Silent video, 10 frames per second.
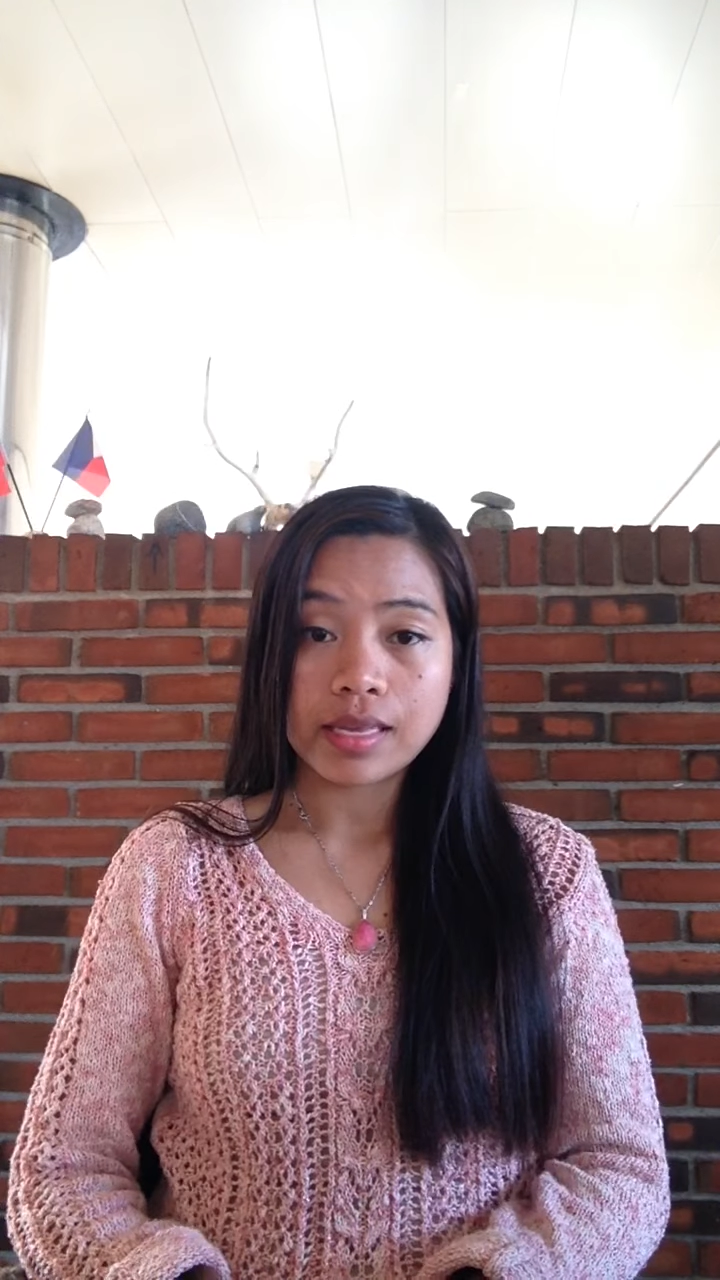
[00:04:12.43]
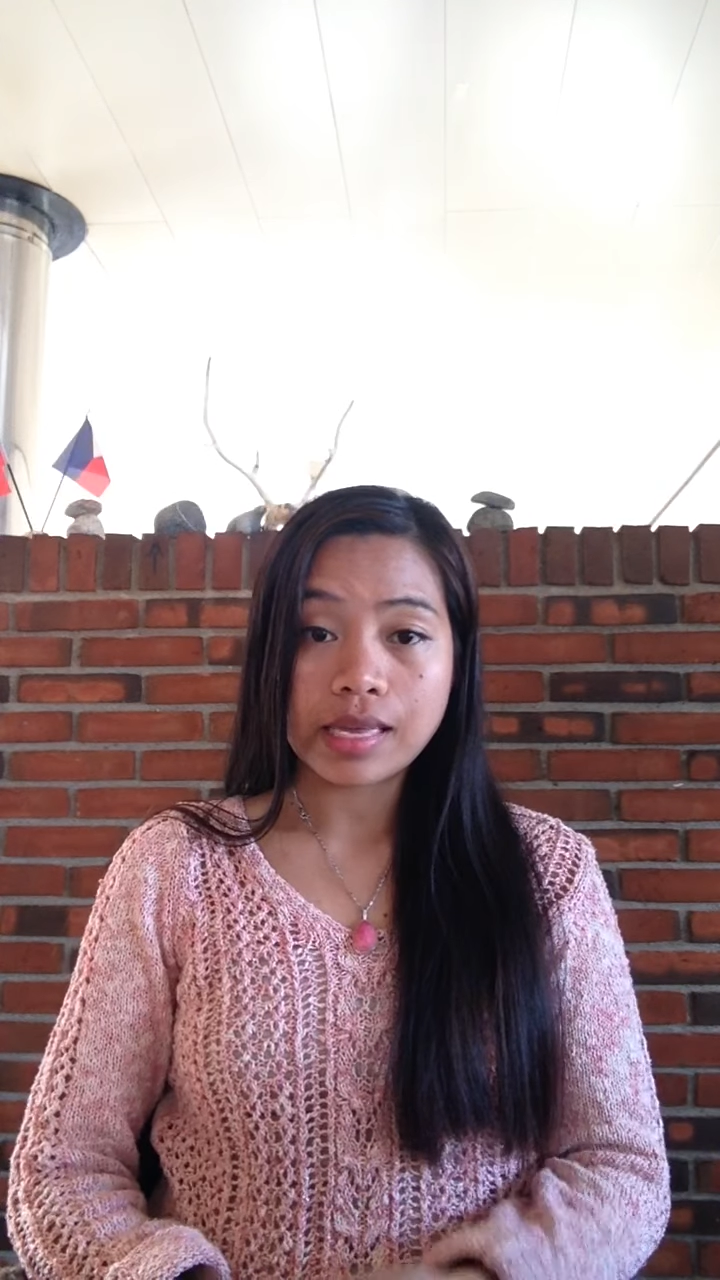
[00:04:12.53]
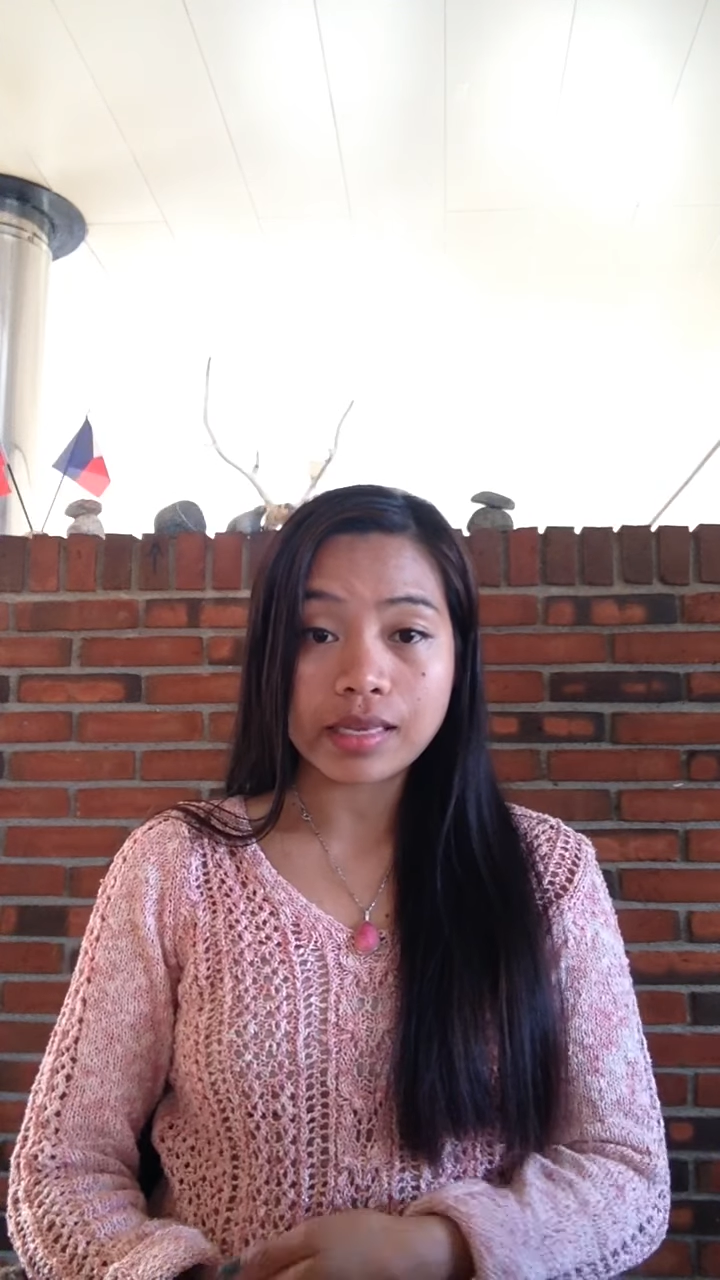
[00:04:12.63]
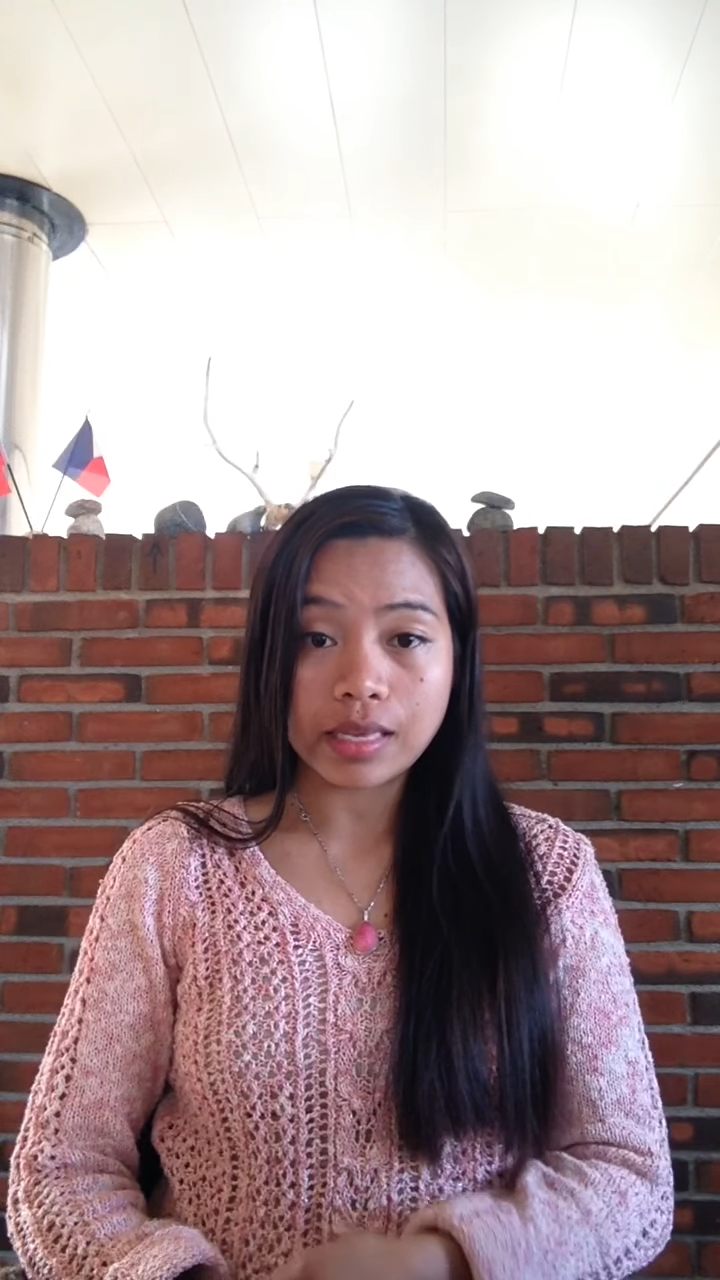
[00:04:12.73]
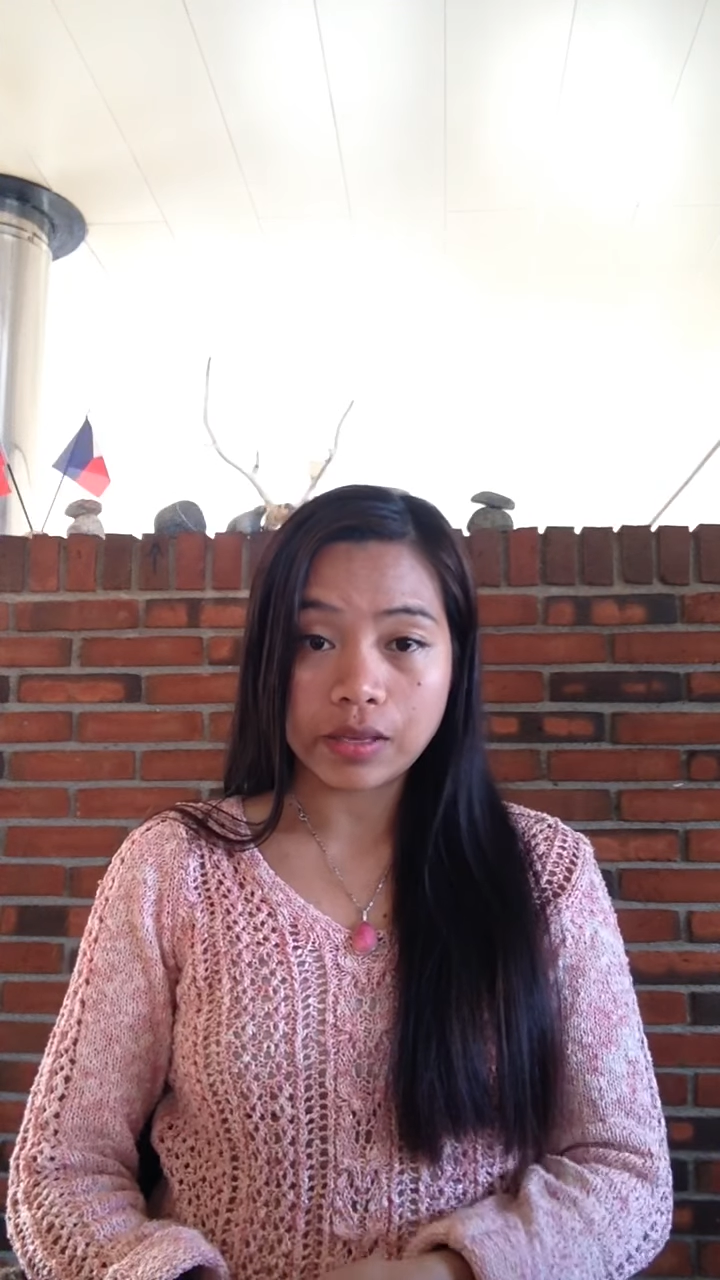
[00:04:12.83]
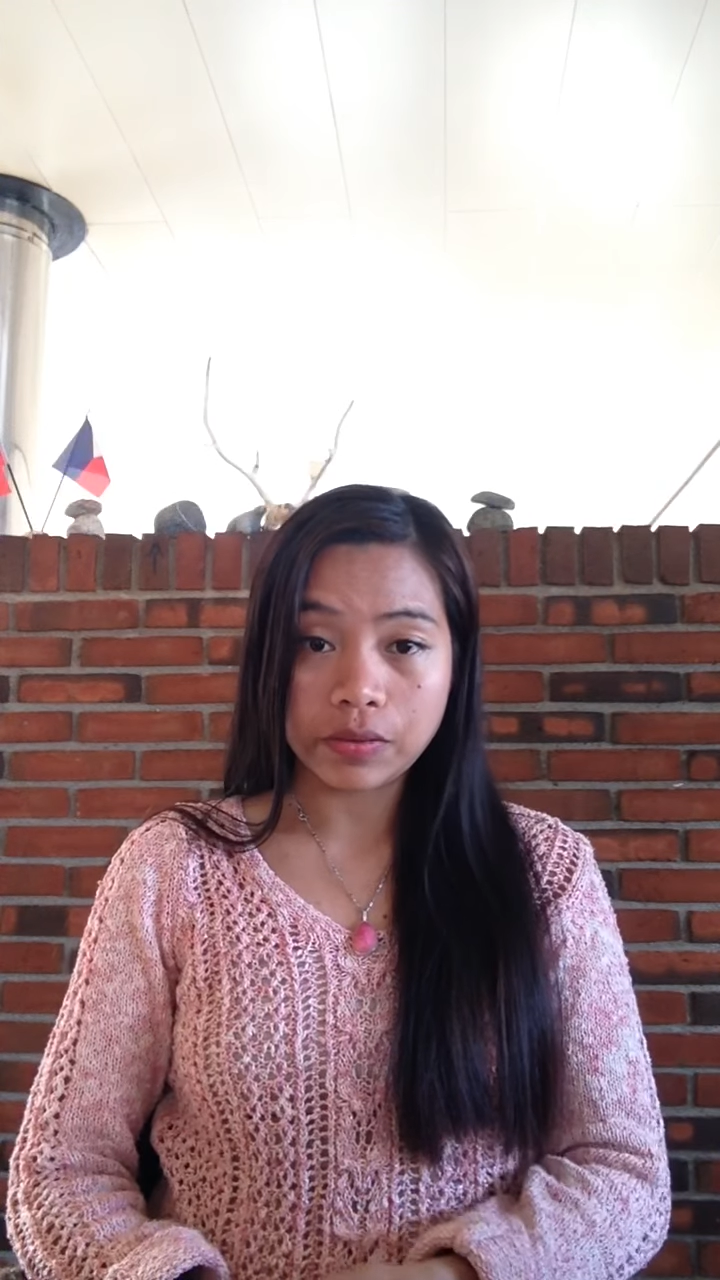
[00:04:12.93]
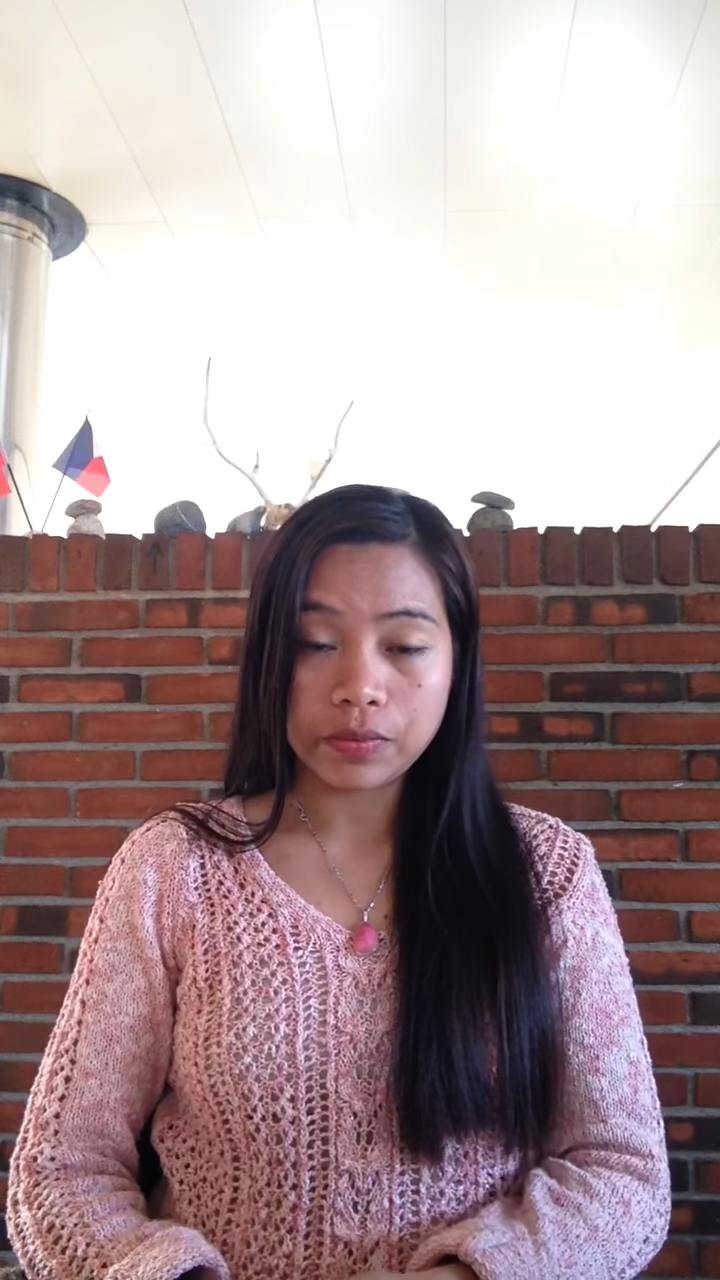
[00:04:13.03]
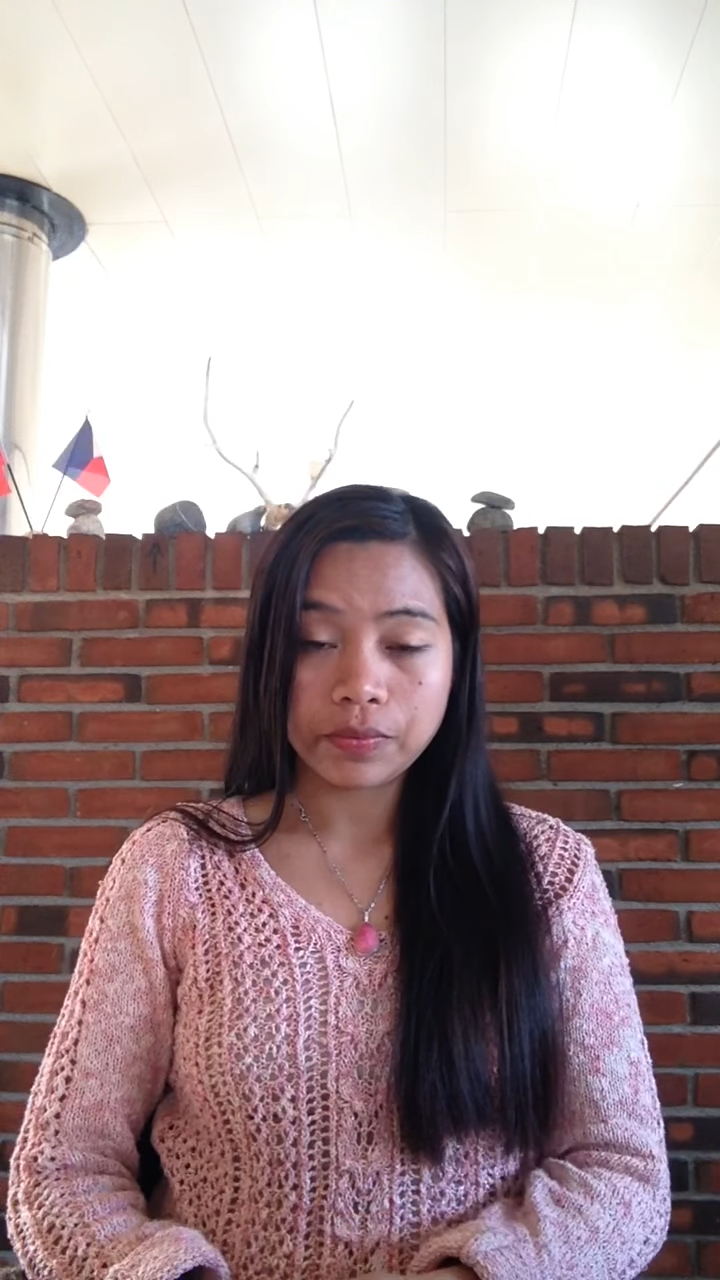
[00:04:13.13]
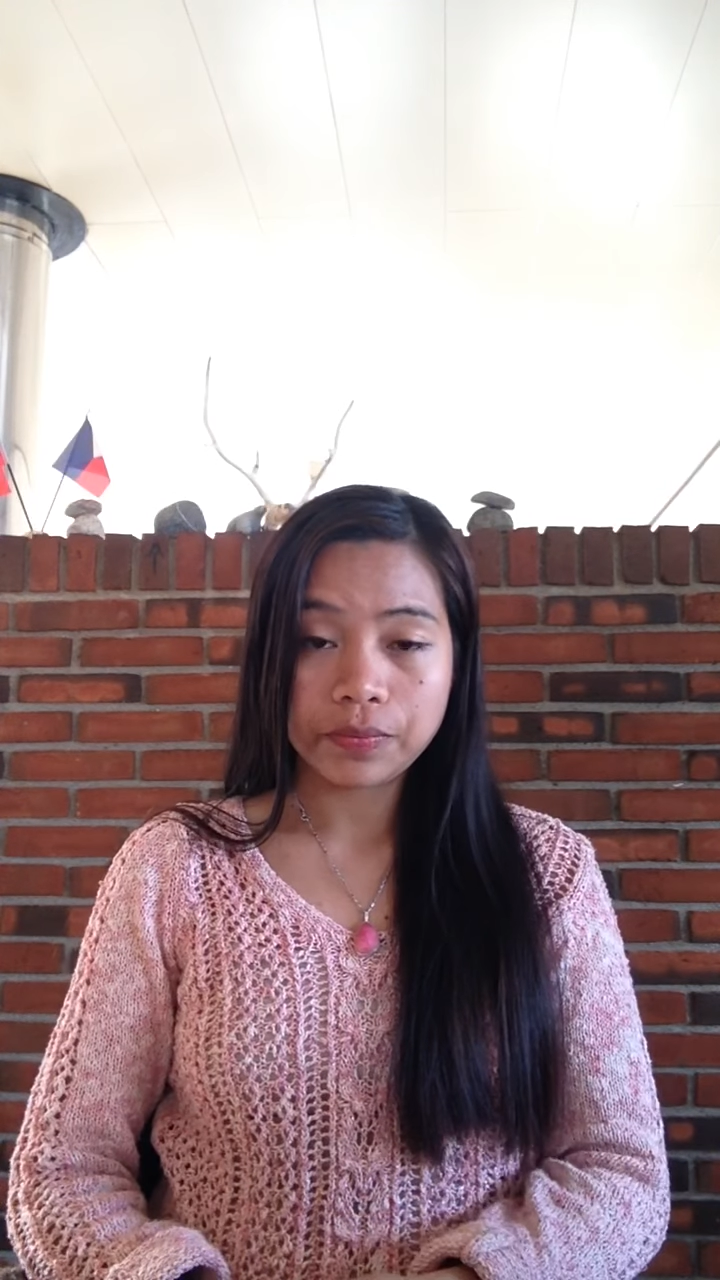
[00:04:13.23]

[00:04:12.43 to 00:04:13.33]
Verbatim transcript: ikkyu.